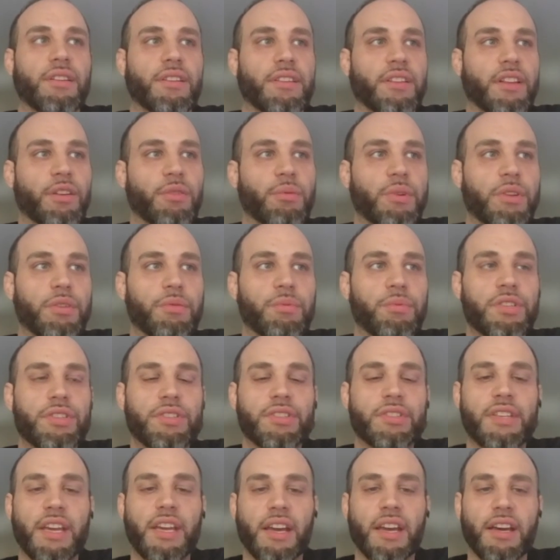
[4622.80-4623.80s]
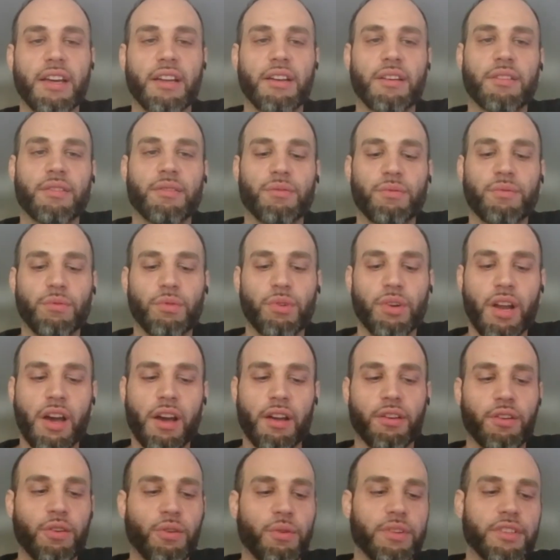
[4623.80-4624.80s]
Like we just can't. We're
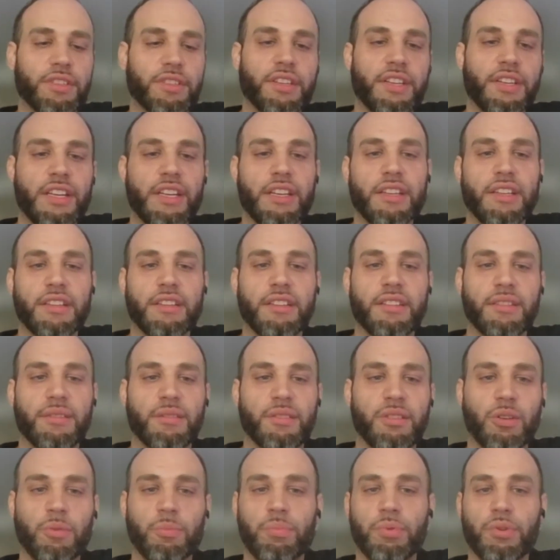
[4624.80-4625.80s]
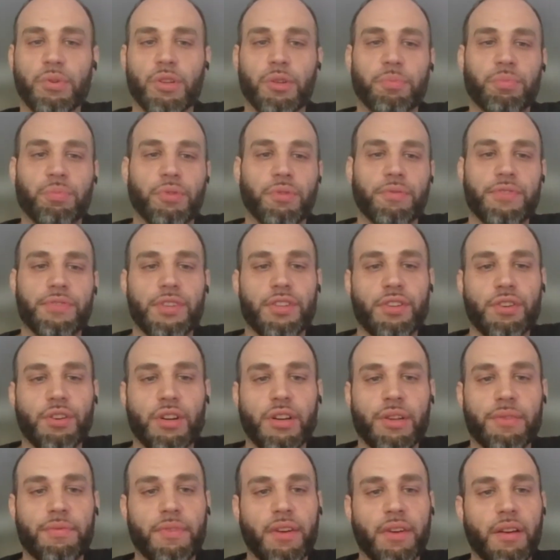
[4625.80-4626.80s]
not going to need bulletproof
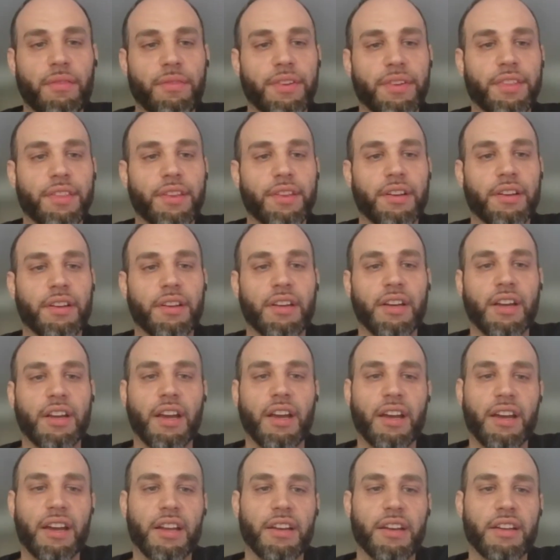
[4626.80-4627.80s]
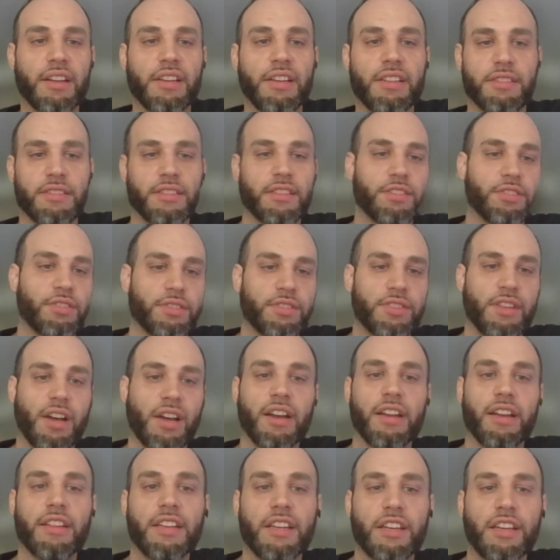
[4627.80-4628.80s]
security for everything, and it's just
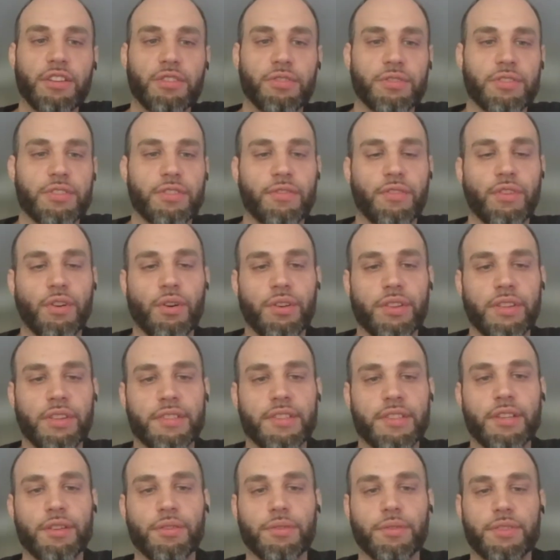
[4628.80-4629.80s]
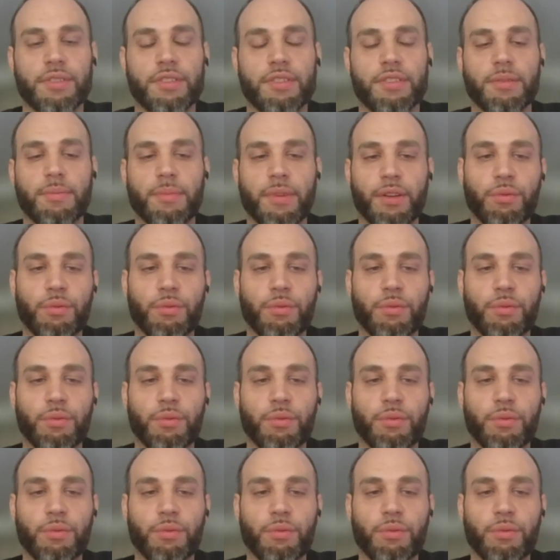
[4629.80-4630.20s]
not in the interest of growing this ecosystem.